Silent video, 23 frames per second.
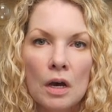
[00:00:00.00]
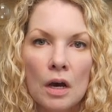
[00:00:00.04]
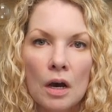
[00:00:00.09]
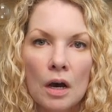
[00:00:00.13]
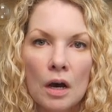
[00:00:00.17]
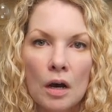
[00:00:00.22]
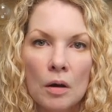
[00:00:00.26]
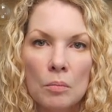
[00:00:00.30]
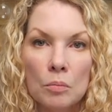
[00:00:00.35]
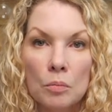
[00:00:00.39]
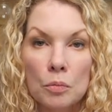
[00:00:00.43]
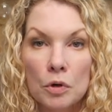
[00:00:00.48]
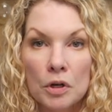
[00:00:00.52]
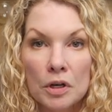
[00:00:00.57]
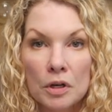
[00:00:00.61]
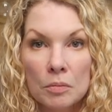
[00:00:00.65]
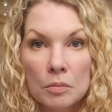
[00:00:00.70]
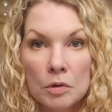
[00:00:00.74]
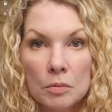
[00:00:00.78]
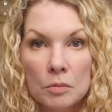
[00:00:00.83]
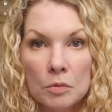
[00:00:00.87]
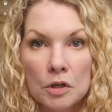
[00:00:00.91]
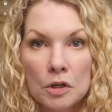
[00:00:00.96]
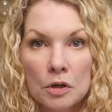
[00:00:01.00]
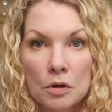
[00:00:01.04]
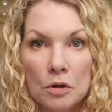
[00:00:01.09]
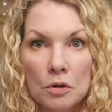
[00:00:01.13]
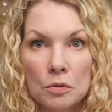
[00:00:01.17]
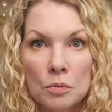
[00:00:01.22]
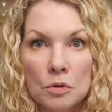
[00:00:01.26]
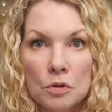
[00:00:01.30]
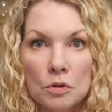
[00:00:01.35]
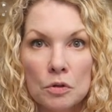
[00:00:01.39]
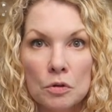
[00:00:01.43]
Um, bring a memory
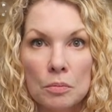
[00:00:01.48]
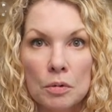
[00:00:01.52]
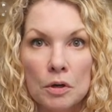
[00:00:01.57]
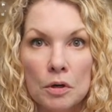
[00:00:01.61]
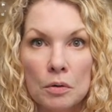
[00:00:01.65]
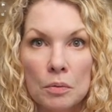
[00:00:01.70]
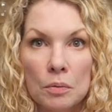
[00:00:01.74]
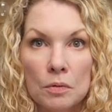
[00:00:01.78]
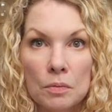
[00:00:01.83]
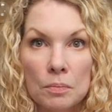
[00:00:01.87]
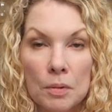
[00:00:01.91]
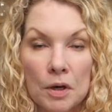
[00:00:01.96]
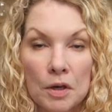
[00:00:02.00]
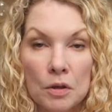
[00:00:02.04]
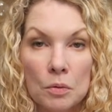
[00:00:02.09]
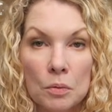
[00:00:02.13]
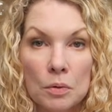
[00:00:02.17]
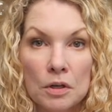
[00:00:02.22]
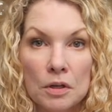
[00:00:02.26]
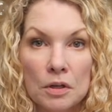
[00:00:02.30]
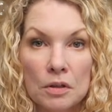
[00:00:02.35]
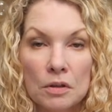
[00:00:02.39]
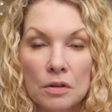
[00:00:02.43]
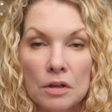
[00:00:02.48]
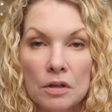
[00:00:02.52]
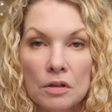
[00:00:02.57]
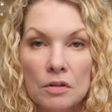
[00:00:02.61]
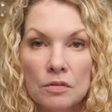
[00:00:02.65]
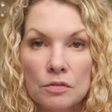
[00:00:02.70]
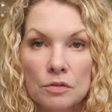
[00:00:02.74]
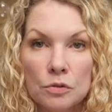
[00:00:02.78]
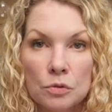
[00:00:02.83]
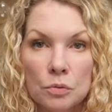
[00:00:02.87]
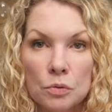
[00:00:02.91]
card with you, by, by the way. A lot
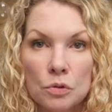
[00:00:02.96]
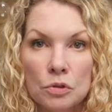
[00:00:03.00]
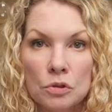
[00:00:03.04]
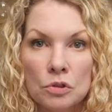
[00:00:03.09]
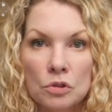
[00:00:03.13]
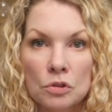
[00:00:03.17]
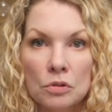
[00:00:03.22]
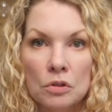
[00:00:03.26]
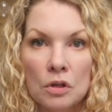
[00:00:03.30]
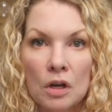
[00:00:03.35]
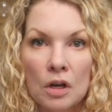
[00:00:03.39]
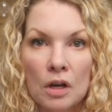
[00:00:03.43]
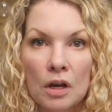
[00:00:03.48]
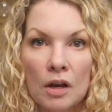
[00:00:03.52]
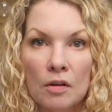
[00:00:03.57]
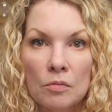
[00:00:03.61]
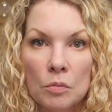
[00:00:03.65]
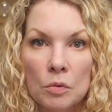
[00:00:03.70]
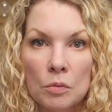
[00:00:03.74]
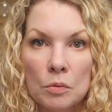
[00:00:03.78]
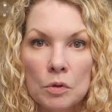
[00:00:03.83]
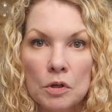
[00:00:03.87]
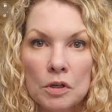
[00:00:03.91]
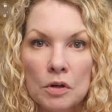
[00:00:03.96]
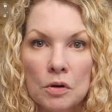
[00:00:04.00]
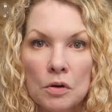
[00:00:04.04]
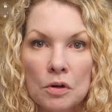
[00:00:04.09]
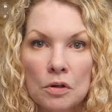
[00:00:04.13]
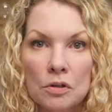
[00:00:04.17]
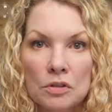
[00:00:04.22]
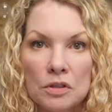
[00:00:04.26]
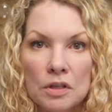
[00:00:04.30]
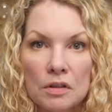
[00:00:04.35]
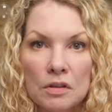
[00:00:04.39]
of stores do not have memory
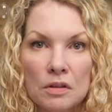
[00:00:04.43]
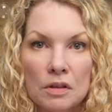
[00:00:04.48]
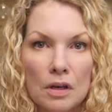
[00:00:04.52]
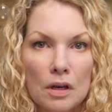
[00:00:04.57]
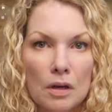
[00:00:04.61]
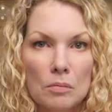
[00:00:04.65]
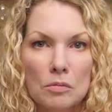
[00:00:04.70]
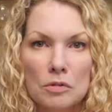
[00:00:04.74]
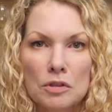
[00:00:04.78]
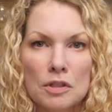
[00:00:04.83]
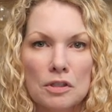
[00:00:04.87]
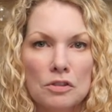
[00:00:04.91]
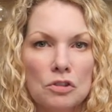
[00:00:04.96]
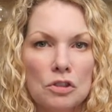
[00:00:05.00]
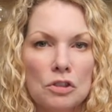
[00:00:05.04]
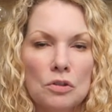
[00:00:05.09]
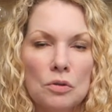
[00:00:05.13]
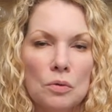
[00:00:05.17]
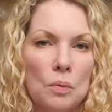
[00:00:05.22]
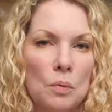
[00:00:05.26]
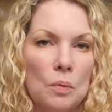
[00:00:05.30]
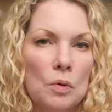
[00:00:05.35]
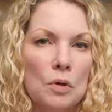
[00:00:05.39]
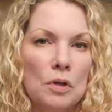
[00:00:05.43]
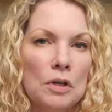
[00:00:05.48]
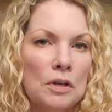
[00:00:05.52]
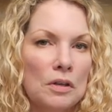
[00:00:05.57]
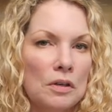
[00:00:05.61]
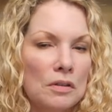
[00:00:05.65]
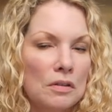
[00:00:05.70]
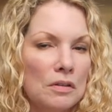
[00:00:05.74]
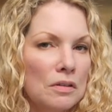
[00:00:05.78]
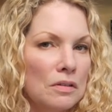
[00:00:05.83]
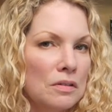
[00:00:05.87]
cards, and the cameras actually don't work
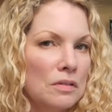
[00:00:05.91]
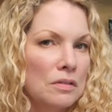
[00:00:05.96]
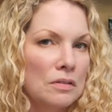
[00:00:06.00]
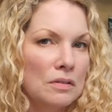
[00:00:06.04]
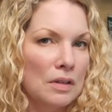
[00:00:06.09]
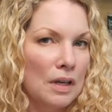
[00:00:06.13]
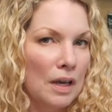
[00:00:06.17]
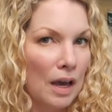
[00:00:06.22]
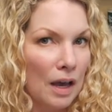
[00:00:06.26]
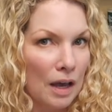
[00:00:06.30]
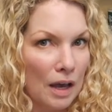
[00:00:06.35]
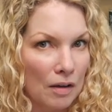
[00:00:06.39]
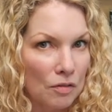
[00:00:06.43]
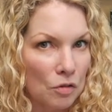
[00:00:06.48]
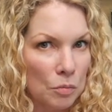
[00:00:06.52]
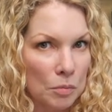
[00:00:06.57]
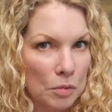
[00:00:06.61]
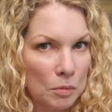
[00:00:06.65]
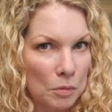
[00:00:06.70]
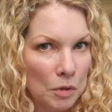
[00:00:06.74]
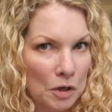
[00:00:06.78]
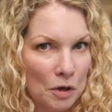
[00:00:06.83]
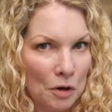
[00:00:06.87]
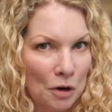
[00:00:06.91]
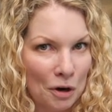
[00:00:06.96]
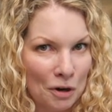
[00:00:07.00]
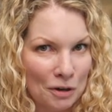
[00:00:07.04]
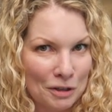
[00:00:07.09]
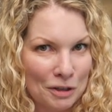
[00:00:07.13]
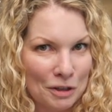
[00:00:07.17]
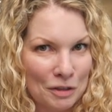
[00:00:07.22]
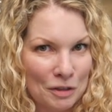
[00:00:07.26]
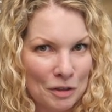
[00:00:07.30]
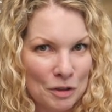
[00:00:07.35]
unless they have a memory
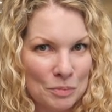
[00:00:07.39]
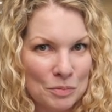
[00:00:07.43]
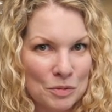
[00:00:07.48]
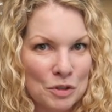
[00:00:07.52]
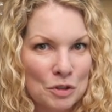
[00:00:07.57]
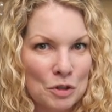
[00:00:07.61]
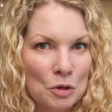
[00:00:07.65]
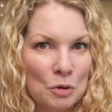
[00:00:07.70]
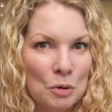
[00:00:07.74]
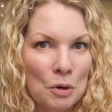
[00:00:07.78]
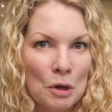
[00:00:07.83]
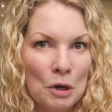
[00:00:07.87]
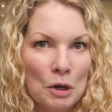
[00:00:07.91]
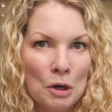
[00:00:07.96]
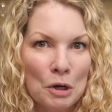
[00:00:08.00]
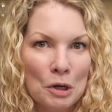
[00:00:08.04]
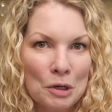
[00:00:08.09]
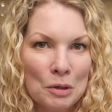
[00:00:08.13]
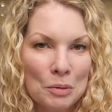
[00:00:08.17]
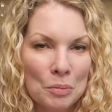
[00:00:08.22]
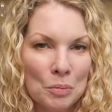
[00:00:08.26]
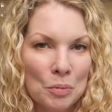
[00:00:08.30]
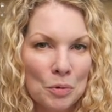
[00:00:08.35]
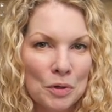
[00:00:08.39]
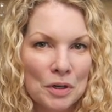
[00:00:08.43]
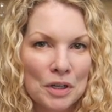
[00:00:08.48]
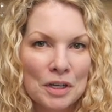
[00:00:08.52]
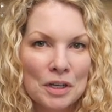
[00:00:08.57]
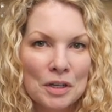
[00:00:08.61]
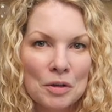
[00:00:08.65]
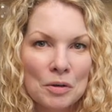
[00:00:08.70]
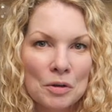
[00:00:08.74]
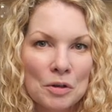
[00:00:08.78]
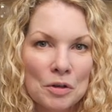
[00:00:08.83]
card in them. So
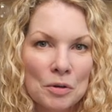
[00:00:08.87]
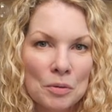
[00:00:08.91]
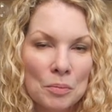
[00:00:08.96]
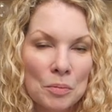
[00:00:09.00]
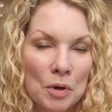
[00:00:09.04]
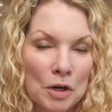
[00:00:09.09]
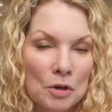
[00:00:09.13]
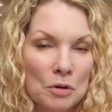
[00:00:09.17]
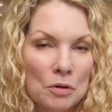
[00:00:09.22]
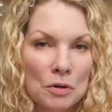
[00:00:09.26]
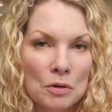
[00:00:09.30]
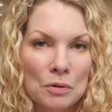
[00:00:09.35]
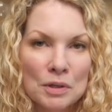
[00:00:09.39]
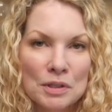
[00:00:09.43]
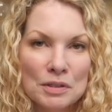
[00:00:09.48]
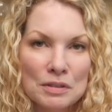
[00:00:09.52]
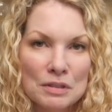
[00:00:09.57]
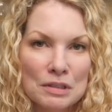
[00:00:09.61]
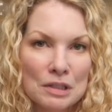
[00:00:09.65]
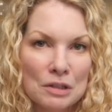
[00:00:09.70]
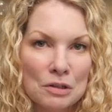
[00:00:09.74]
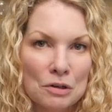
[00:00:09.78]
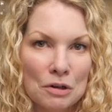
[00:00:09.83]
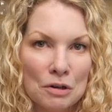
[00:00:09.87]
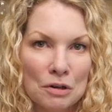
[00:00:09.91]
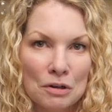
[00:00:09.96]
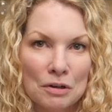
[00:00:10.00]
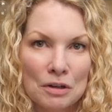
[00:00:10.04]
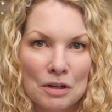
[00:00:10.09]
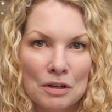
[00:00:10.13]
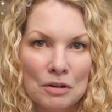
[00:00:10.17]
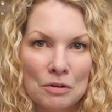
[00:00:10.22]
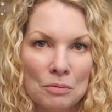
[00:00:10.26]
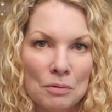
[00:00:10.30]
bring a micro SD
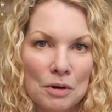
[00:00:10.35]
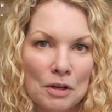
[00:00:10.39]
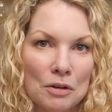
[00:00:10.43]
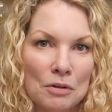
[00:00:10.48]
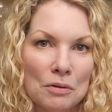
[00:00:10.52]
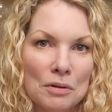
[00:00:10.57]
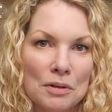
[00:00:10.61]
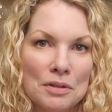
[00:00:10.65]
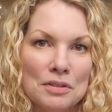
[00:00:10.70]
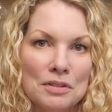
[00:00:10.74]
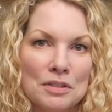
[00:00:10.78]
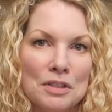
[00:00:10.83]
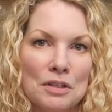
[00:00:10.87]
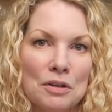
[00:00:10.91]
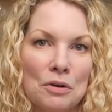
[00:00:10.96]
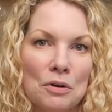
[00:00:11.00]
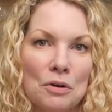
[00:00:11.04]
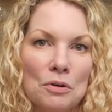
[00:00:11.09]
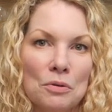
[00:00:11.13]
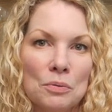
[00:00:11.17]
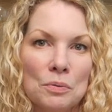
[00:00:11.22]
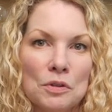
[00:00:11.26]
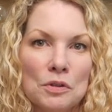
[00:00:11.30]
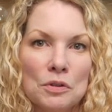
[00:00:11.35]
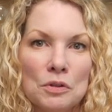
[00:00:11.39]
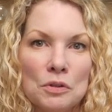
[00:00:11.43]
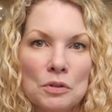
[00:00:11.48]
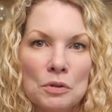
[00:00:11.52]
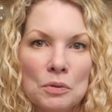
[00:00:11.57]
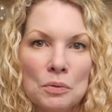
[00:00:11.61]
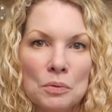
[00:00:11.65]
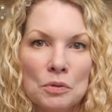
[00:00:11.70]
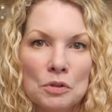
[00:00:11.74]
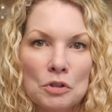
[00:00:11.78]
card and a regular SD card with
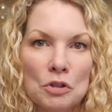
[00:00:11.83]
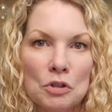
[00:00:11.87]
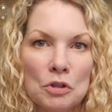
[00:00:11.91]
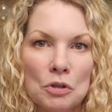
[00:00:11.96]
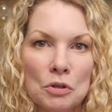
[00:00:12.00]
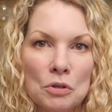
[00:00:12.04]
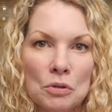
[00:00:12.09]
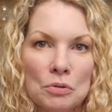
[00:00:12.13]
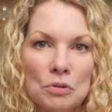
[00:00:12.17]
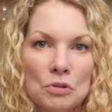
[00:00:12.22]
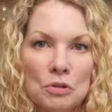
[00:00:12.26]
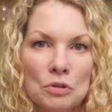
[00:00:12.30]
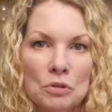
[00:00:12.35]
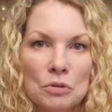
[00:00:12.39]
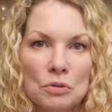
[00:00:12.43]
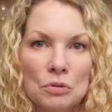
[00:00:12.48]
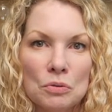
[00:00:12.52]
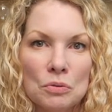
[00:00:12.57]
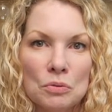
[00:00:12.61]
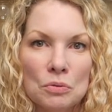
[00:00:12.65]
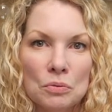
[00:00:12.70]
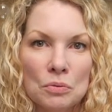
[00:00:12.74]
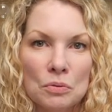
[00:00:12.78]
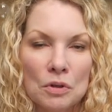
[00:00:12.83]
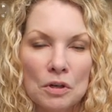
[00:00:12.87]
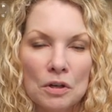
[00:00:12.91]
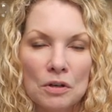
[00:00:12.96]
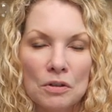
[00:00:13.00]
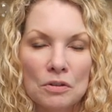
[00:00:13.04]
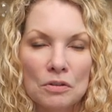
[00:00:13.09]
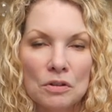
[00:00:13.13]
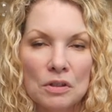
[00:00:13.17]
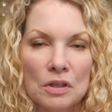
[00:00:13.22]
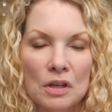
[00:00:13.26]
you when you go to
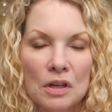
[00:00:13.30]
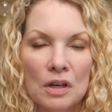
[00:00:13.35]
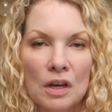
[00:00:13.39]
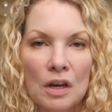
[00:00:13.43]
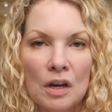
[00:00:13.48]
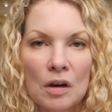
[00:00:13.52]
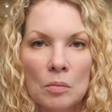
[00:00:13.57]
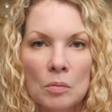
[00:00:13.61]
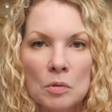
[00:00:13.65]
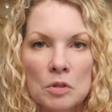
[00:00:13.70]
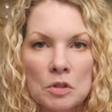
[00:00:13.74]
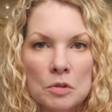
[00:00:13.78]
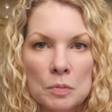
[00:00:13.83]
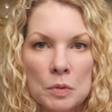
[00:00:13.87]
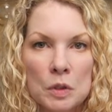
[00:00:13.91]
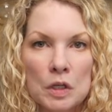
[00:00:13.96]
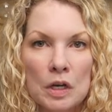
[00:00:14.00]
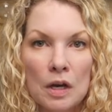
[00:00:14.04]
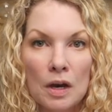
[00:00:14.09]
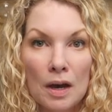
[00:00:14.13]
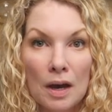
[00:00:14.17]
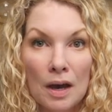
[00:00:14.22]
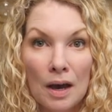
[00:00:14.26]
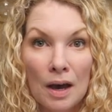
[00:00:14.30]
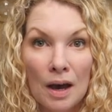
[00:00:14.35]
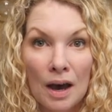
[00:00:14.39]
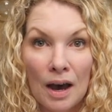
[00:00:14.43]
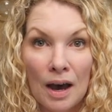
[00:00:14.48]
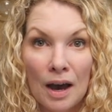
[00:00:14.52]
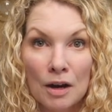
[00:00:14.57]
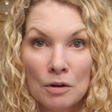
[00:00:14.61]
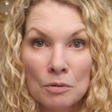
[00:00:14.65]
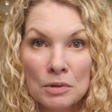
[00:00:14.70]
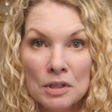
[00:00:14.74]
uh, look at cameras. But
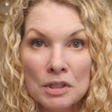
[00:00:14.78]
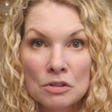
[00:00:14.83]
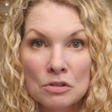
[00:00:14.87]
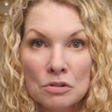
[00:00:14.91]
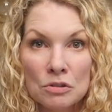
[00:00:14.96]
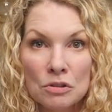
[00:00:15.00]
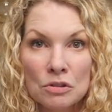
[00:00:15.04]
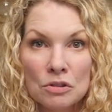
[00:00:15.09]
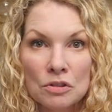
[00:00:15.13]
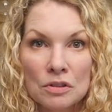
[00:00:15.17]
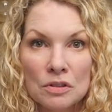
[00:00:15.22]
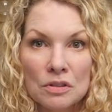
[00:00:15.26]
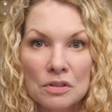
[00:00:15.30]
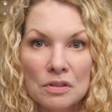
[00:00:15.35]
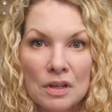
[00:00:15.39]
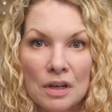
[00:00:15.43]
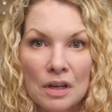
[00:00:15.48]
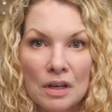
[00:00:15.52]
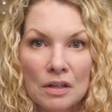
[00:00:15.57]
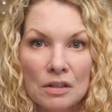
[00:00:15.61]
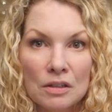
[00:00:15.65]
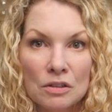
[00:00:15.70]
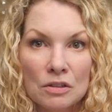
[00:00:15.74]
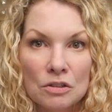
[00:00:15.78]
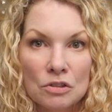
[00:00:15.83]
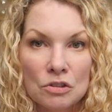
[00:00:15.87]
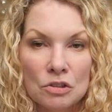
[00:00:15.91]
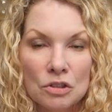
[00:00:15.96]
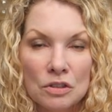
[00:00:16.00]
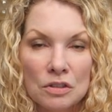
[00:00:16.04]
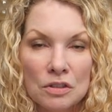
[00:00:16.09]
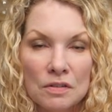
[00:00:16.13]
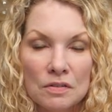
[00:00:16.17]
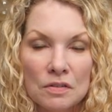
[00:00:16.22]
I researched this Canon
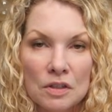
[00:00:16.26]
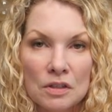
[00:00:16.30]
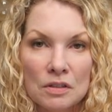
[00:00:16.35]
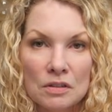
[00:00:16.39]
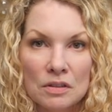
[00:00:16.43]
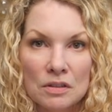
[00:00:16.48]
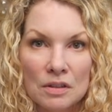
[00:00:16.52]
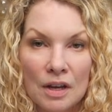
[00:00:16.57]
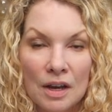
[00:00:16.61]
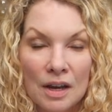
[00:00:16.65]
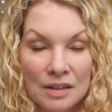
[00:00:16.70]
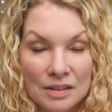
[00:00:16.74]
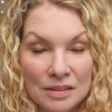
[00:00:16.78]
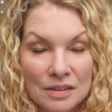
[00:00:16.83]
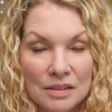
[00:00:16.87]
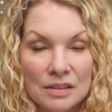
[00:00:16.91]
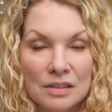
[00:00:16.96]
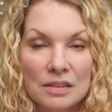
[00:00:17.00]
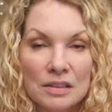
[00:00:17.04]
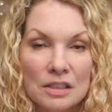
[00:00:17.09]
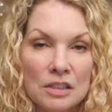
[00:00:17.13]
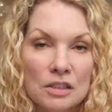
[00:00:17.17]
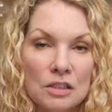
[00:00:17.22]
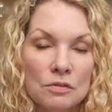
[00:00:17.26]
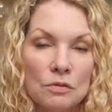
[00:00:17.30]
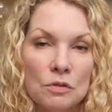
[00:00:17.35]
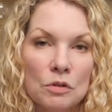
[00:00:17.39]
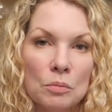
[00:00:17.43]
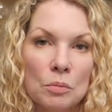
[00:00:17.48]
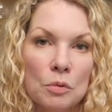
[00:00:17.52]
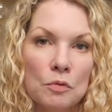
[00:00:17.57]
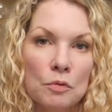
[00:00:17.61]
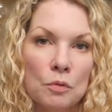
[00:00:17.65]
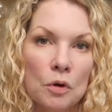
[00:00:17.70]
G7X
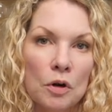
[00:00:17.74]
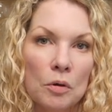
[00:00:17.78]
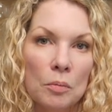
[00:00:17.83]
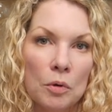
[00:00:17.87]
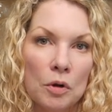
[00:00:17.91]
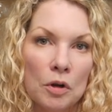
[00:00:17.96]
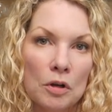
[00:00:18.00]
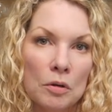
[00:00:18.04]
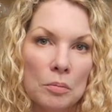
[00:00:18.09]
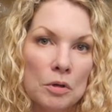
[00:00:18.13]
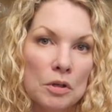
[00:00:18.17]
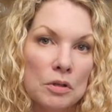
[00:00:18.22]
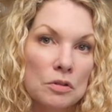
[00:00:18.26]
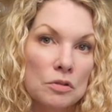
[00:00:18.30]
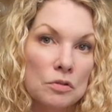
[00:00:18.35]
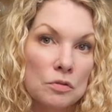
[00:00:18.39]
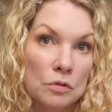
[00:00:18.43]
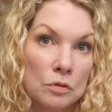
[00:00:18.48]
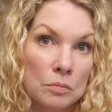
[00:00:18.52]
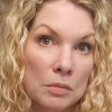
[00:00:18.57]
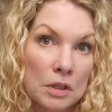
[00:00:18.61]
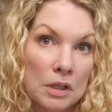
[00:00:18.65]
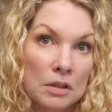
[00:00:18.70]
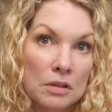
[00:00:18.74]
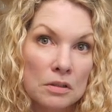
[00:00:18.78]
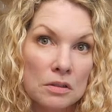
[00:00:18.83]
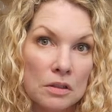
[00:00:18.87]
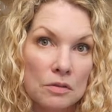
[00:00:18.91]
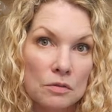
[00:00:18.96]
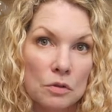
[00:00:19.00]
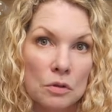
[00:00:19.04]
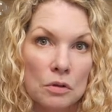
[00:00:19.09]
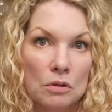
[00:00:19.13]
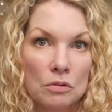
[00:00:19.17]
extensively before I bought it because for me, a
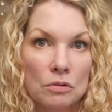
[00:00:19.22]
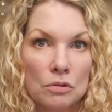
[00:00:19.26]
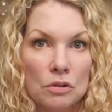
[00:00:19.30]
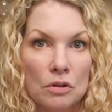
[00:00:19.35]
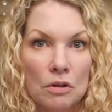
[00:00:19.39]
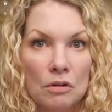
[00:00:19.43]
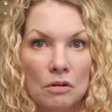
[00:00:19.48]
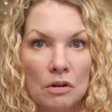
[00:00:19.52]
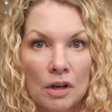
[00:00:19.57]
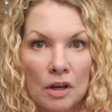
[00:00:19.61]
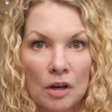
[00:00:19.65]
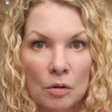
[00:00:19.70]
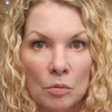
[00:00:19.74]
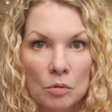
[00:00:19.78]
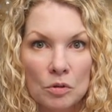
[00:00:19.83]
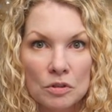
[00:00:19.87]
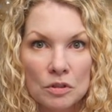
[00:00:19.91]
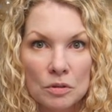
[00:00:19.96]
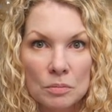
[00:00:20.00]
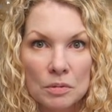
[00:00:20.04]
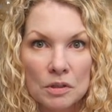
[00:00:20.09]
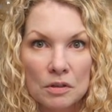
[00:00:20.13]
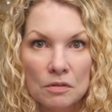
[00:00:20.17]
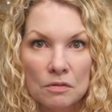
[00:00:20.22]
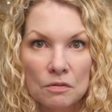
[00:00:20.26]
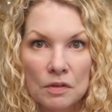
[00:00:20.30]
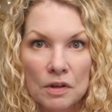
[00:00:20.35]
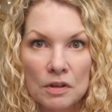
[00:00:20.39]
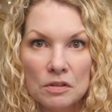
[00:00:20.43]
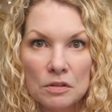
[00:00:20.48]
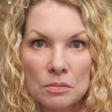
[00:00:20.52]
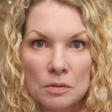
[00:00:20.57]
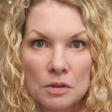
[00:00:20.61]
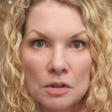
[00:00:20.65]
several hundred dollar camera is a big
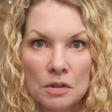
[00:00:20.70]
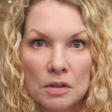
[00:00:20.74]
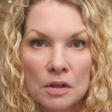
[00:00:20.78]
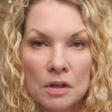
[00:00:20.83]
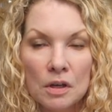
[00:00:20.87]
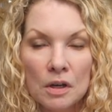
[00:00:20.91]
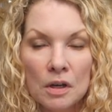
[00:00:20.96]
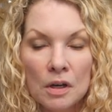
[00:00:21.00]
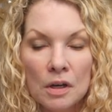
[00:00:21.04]
investment.